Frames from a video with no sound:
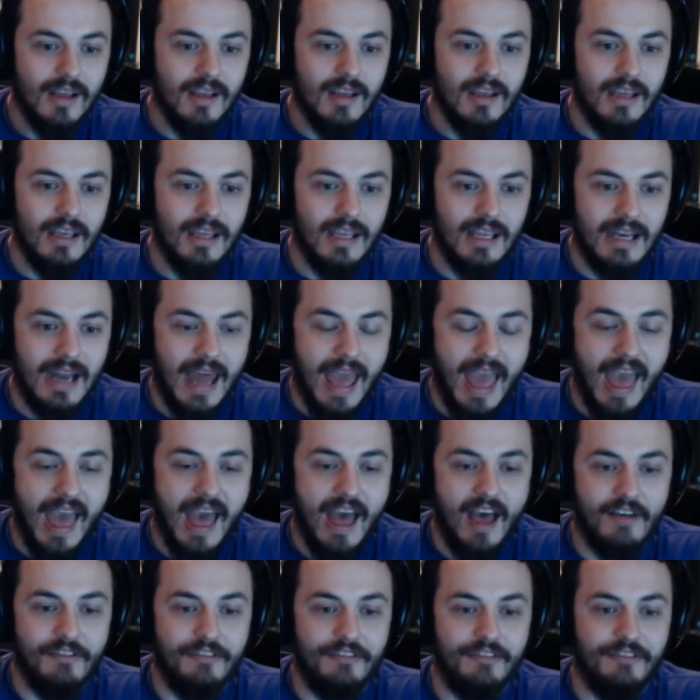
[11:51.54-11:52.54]
in
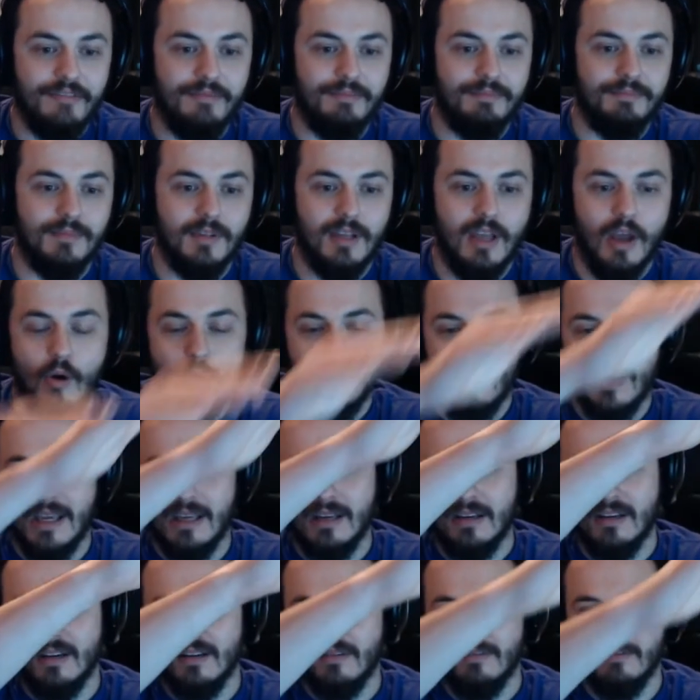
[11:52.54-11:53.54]
half,
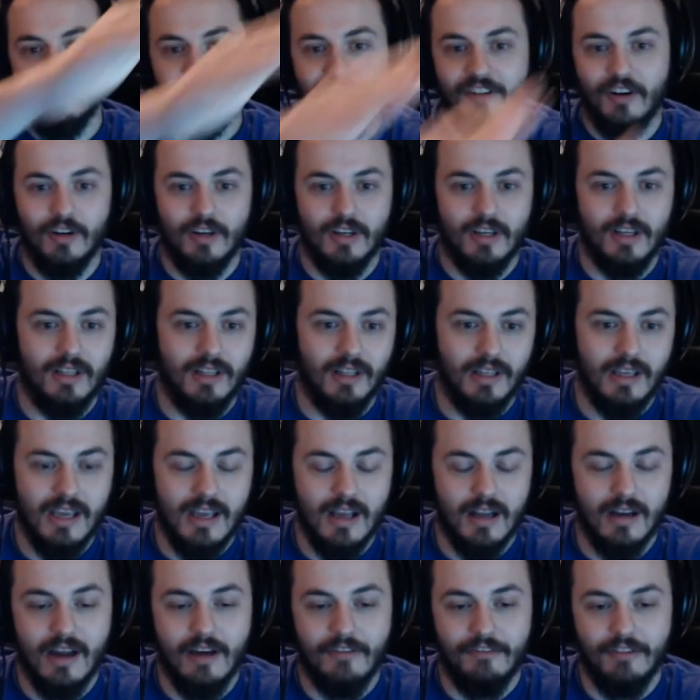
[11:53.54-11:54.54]
going
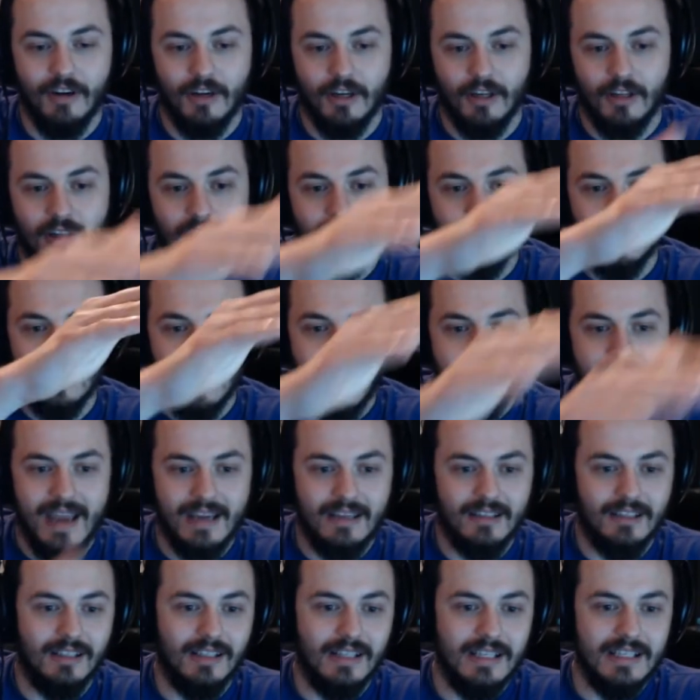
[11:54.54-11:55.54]

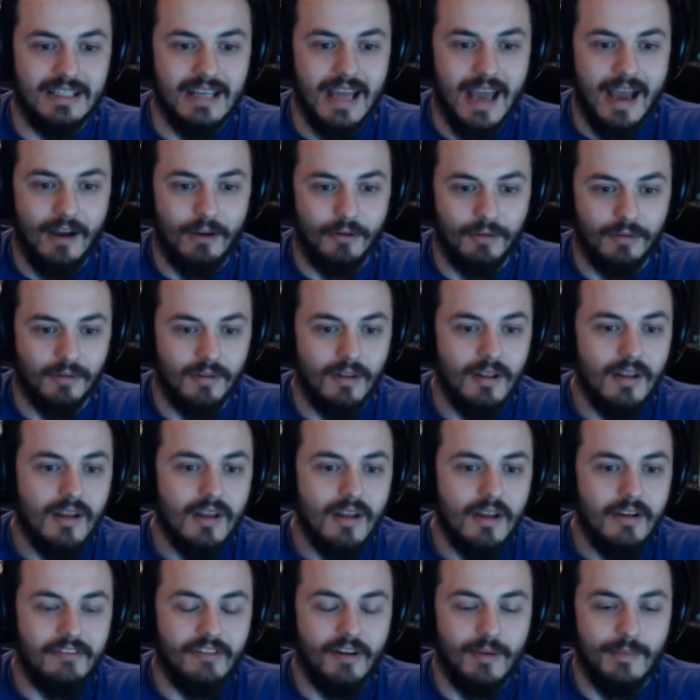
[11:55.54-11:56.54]
diagonally down
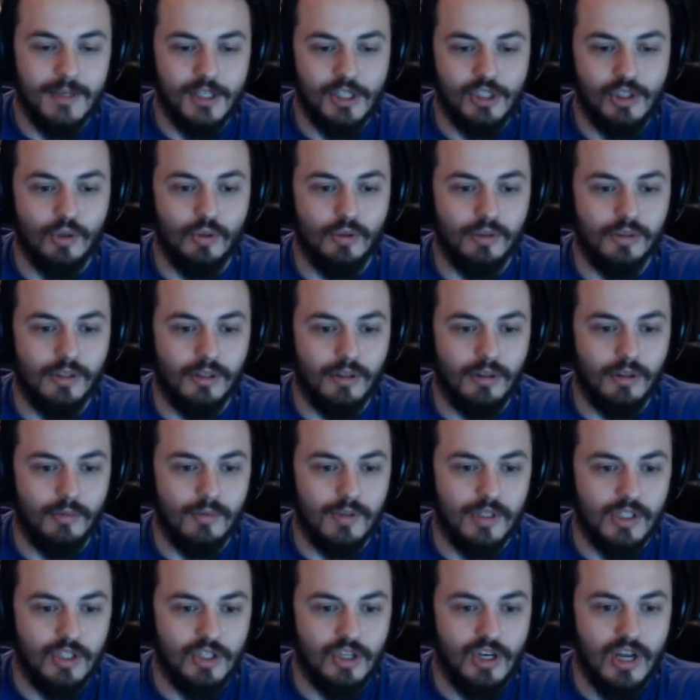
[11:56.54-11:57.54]
from his shoulder through
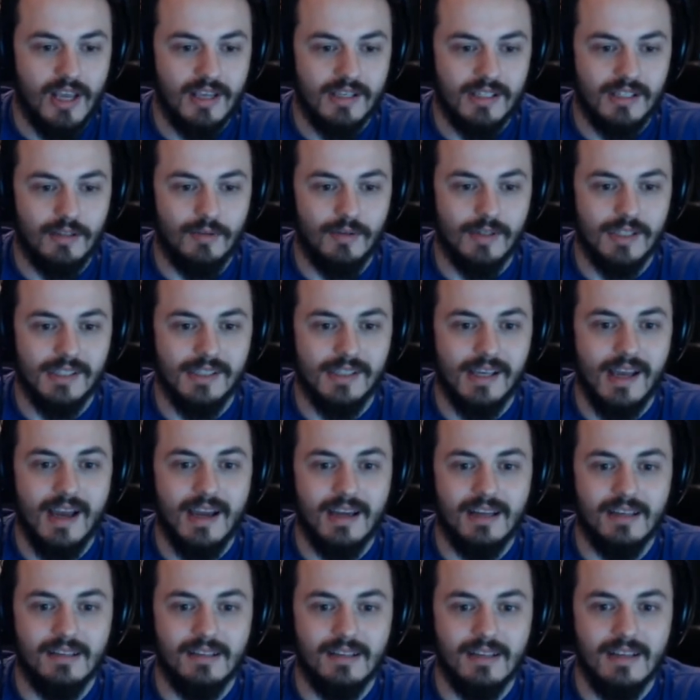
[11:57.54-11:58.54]
his chest to his side.
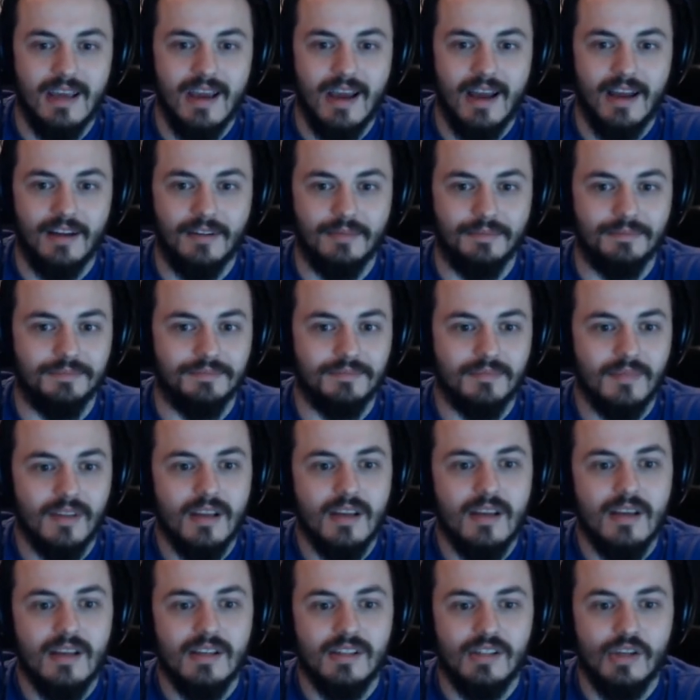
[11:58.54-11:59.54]
Cut. Yeah.
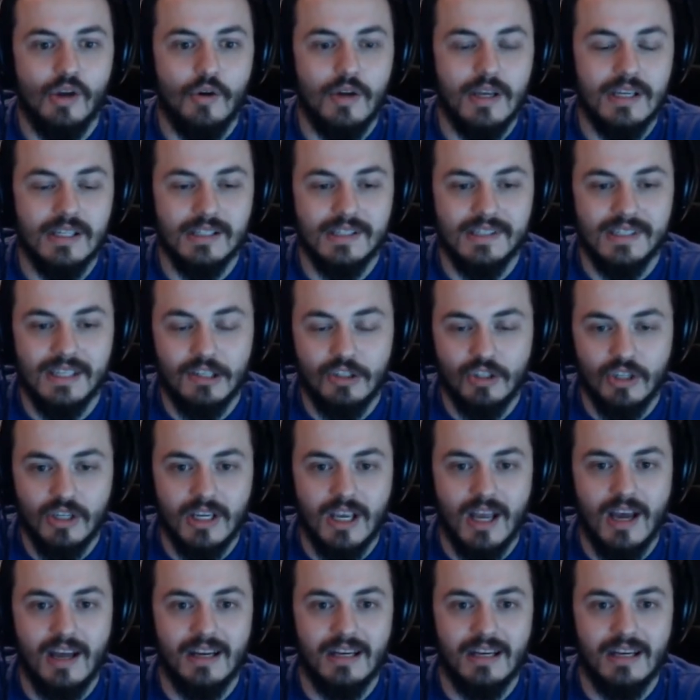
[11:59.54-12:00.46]
So he's essentially cut in